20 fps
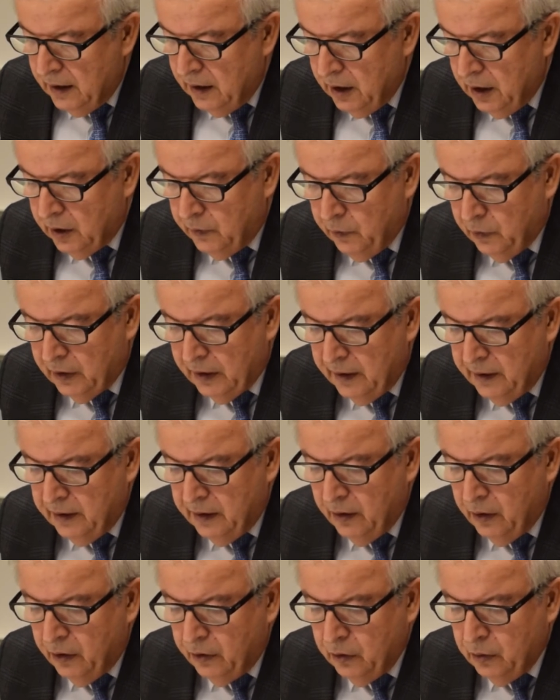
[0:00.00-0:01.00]
It was
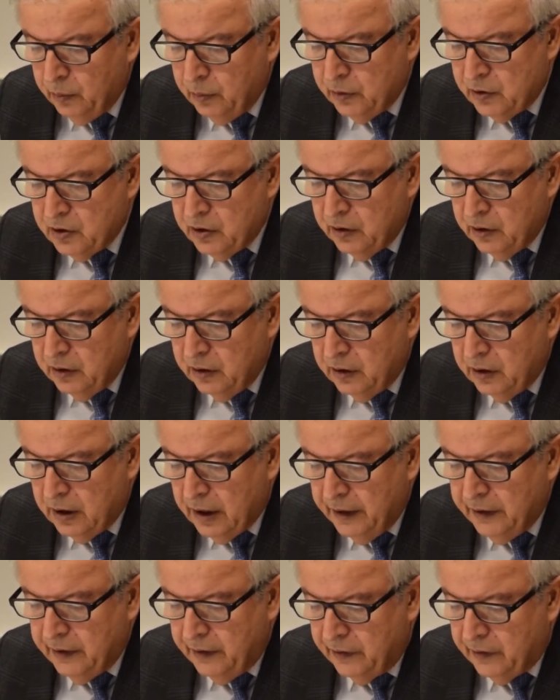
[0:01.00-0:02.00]
an Azerbaijani
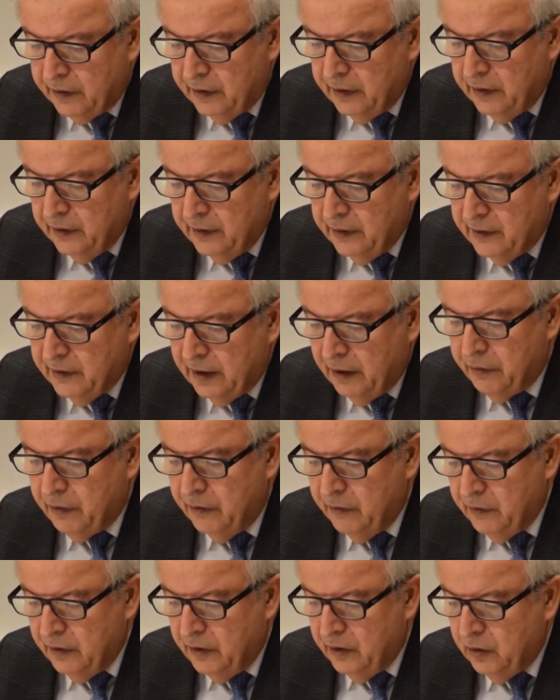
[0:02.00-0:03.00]
dynasty, the
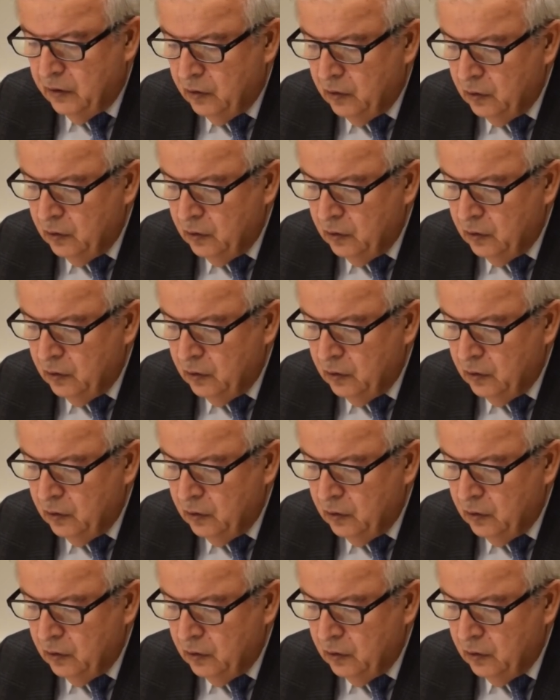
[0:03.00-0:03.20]
Safavids,